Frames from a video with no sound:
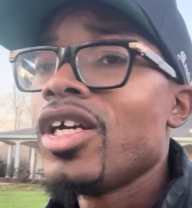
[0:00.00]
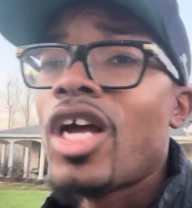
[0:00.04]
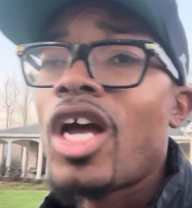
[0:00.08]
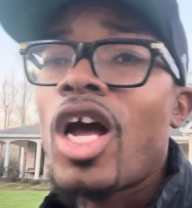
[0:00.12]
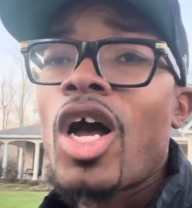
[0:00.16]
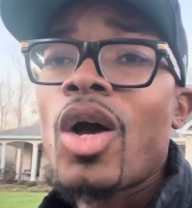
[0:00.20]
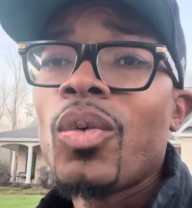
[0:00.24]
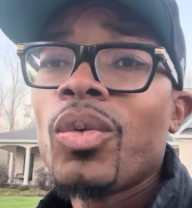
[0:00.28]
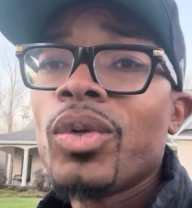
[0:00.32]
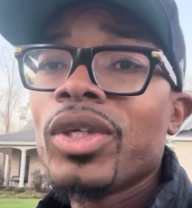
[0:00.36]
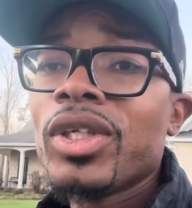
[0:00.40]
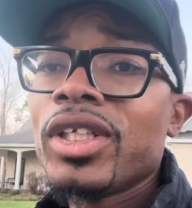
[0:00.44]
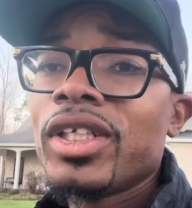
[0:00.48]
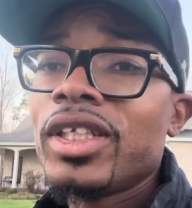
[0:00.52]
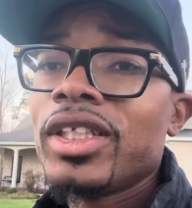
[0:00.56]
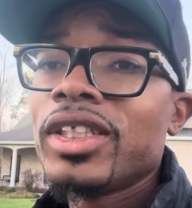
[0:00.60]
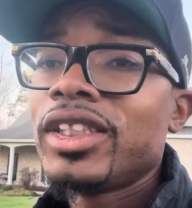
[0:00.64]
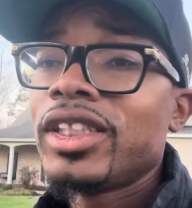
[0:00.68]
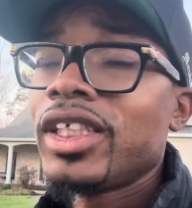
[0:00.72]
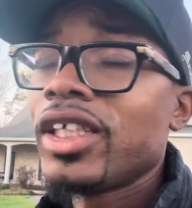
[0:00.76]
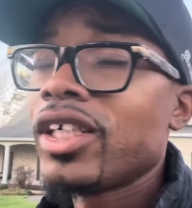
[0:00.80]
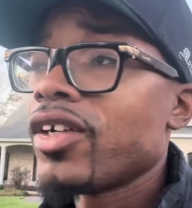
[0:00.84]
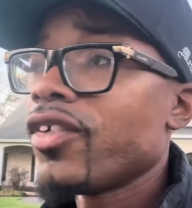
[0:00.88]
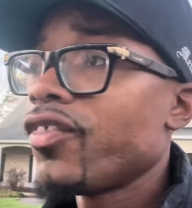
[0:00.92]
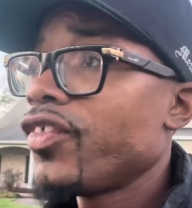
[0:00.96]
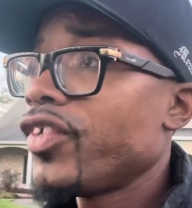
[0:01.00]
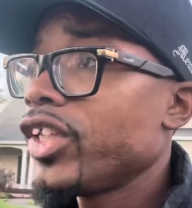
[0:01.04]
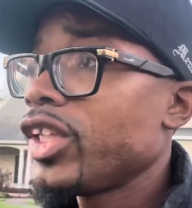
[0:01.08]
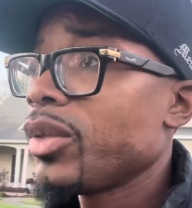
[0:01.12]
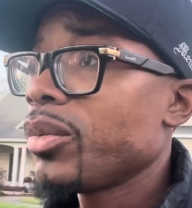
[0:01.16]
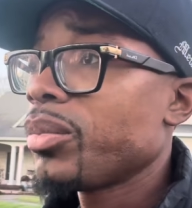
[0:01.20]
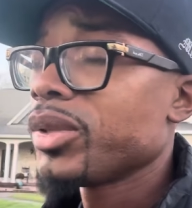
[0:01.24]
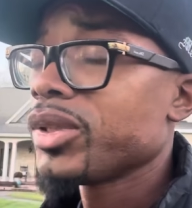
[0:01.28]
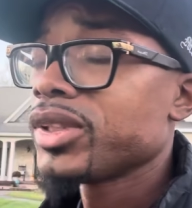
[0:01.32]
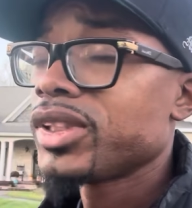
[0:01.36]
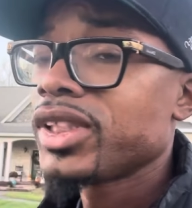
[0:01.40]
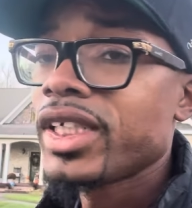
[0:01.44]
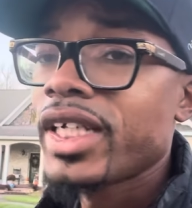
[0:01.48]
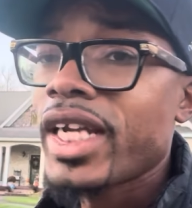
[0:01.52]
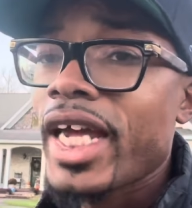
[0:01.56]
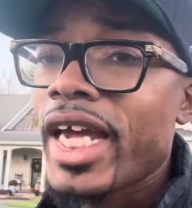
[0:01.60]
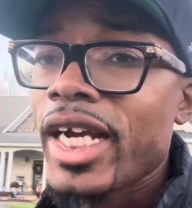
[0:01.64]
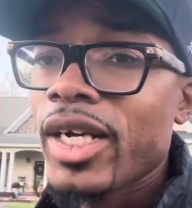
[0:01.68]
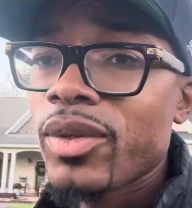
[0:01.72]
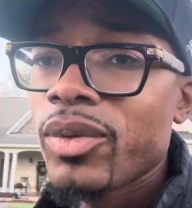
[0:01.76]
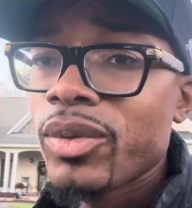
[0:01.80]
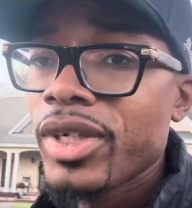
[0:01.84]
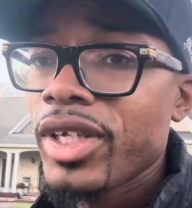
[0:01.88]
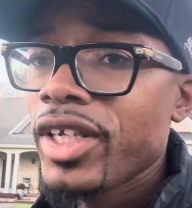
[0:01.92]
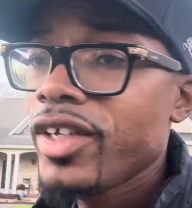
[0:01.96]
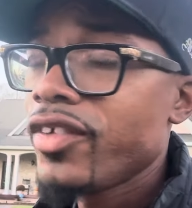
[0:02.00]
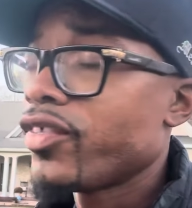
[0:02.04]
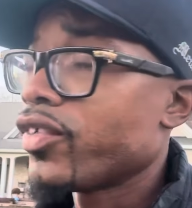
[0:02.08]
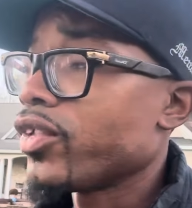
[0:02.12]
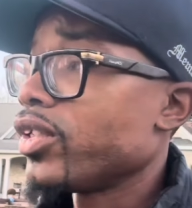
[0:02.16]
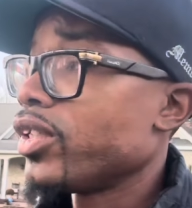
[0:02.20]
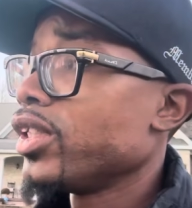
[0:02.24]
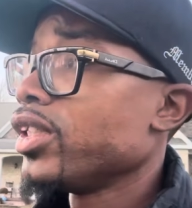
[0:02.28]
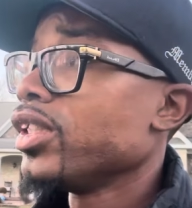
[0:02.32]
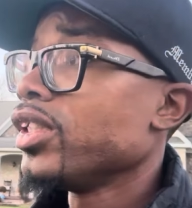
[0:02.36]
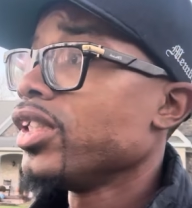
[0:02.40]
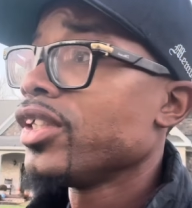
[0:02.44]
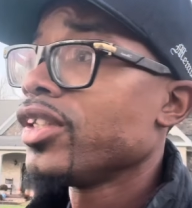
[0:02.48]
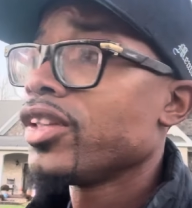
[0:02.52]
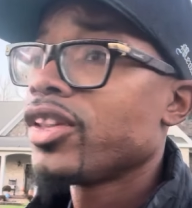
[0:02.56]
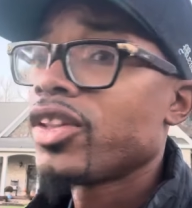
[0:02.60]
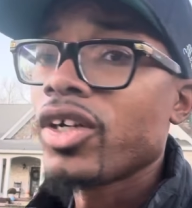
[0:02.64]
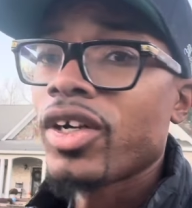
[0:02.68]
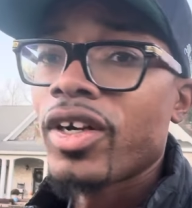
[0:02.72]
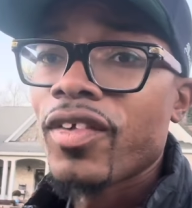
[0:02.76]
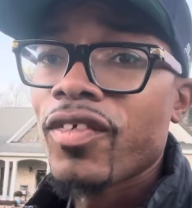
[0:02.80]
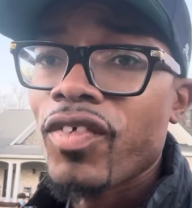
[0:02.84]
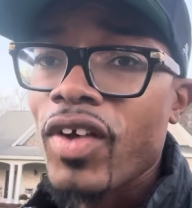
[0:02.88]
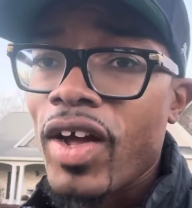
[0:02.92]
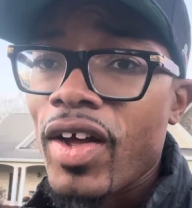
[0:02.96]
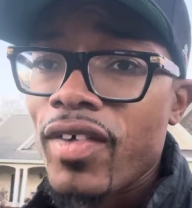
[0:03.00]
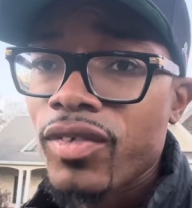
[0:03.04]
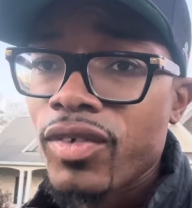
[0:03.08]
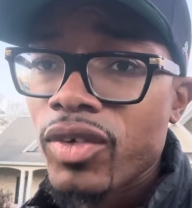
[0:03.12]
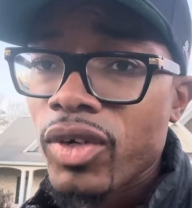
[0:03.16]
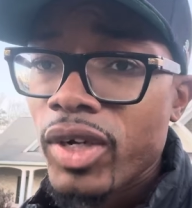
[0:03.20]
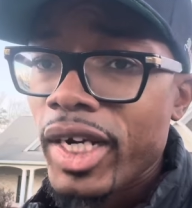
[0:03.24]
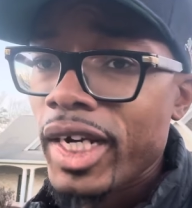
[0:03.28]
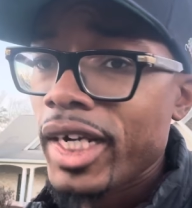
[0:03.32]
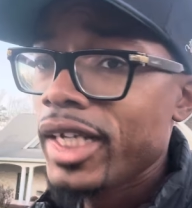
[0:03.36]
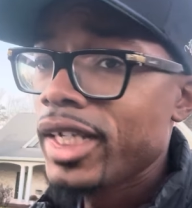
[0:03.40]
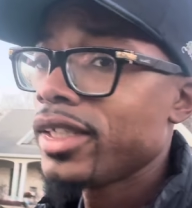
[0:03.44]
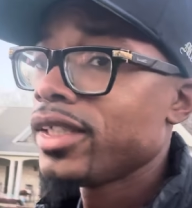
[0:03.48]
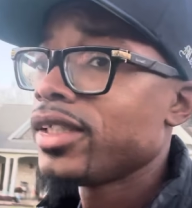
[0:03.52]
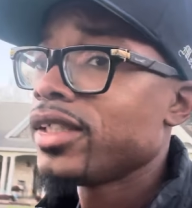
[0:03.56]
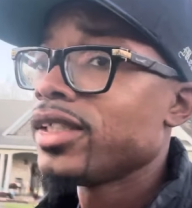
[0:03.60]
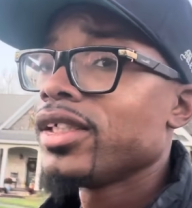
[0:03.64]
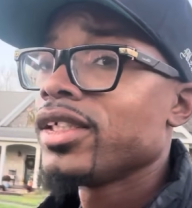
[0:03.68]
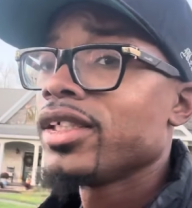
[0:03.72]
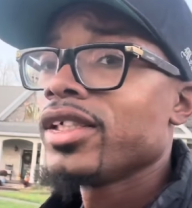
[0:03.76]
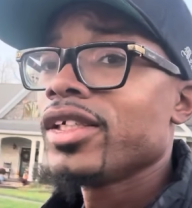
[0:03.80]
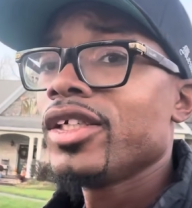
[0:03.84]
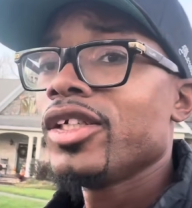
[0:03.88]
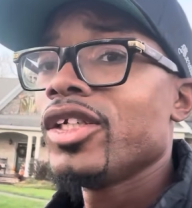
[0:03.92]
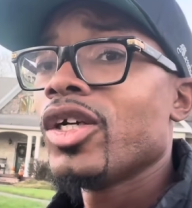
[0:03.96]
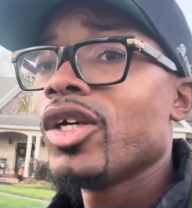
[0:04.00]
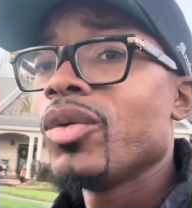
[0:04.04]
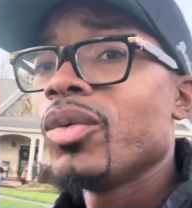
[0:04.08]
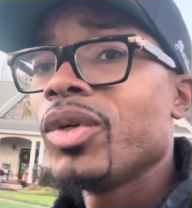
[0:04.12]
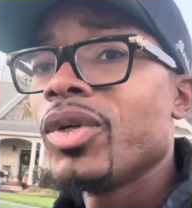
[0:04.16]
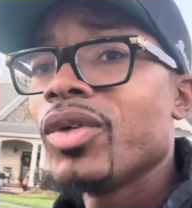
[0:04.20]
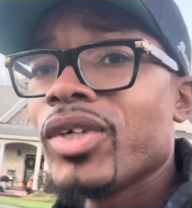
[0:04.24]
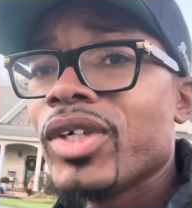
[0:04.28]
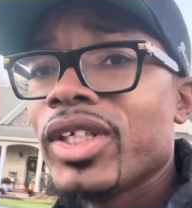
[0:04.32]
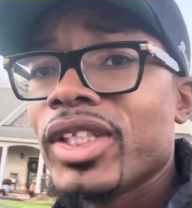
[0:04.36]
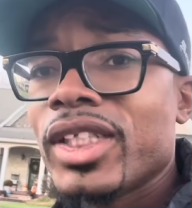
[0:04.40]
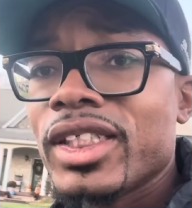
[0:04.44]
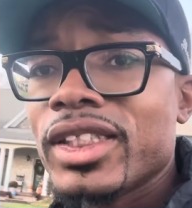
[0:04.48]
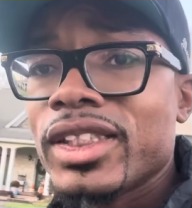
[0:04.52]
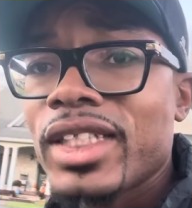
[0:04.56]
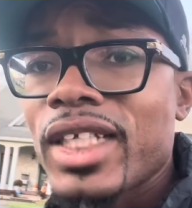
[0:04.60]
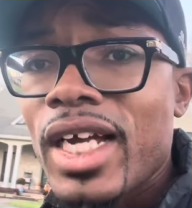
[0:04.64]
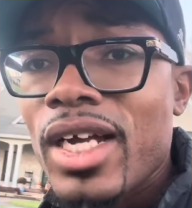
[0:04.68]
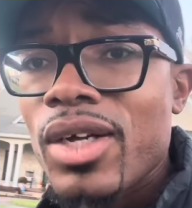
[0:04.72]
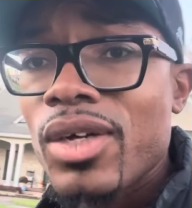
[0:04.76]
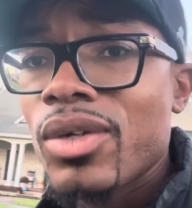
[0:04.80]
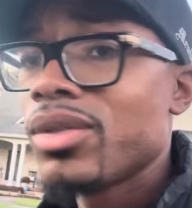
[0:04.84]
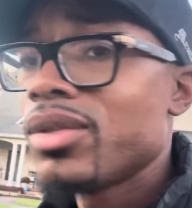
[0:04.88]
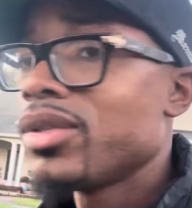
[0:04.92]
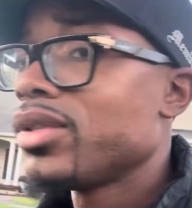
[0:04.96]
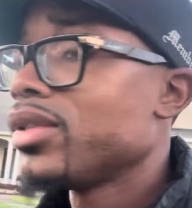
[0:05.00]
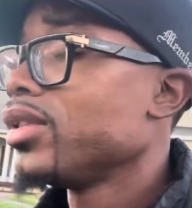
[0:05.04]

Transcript: I'm willing to sell 50% equity for 35 grand. You know, we rent this out.